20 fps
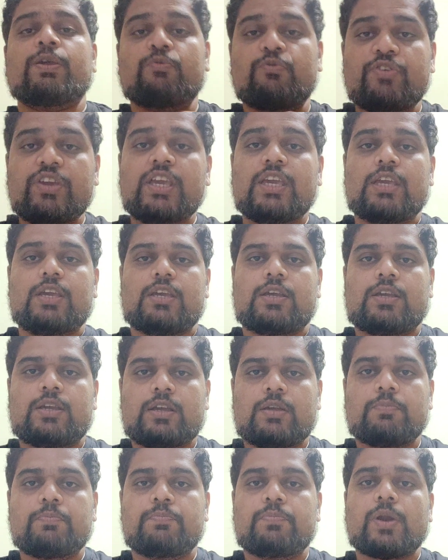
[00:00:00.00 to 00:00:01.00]
we
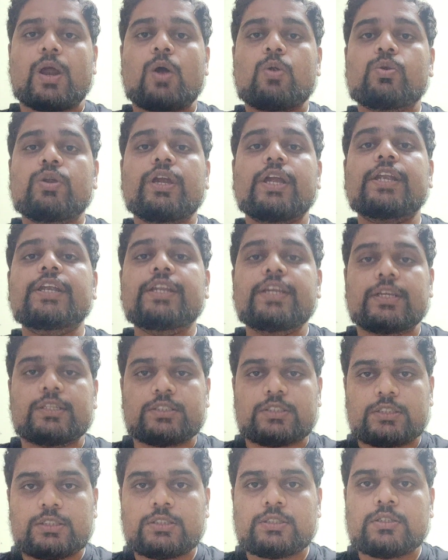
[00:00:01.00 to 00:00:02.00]
proud
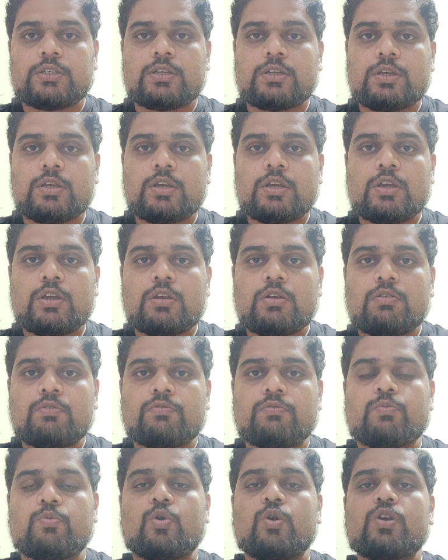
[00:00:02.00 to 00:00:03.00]
Indians
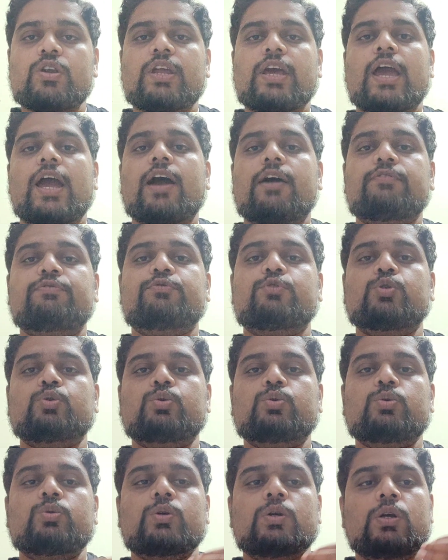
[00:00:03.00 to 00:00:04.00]
won't have
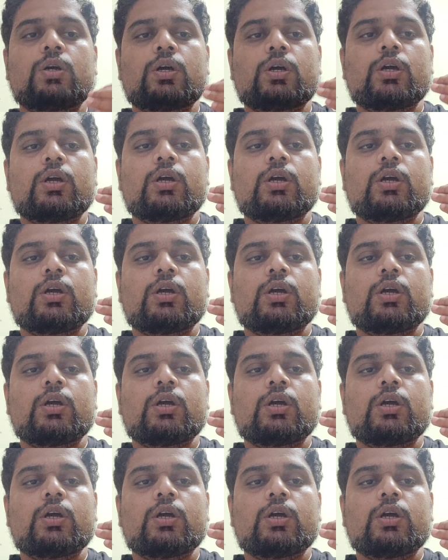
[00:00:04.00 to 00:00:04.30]
to